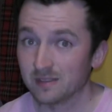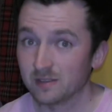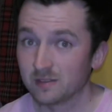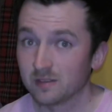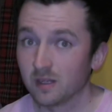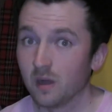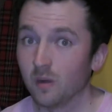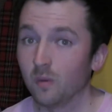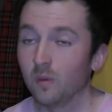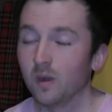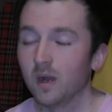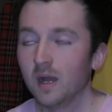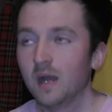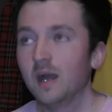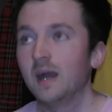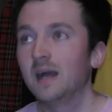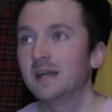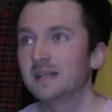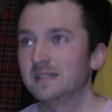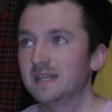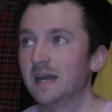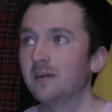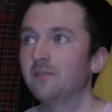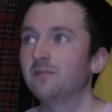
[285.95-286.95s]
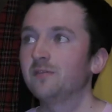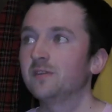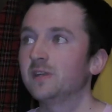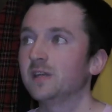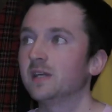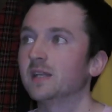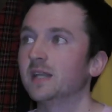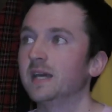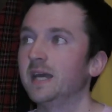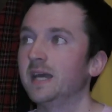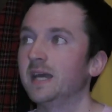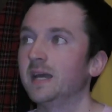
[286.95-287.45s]
So
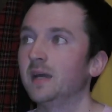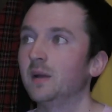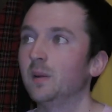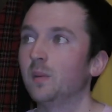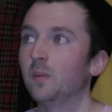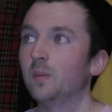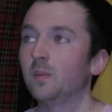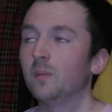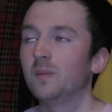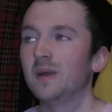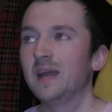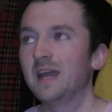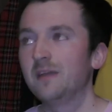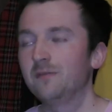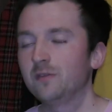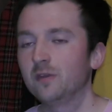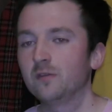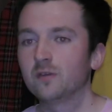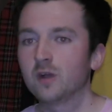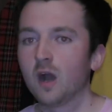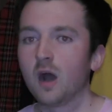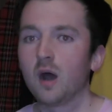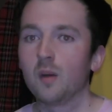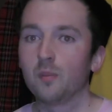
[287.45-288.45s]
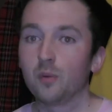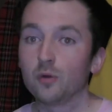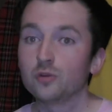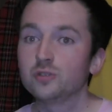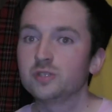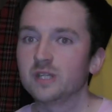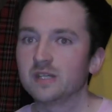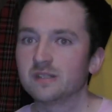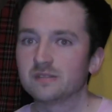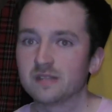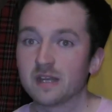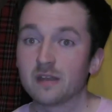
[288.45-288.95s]
definitely, if you've got a
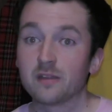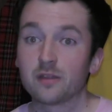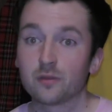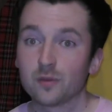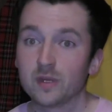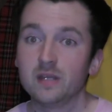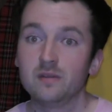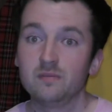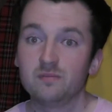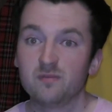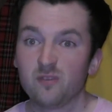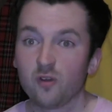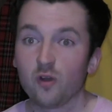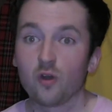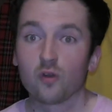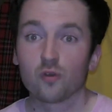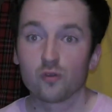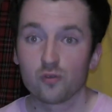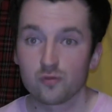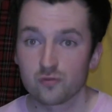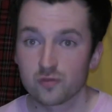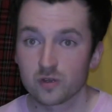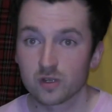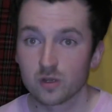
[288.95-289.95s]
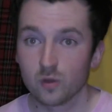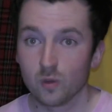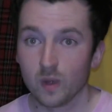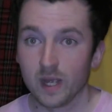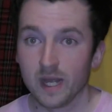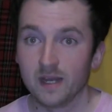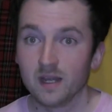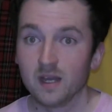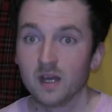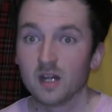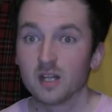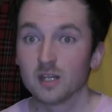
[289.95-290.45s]
budget of say 300-400
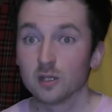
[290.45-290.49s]
quid,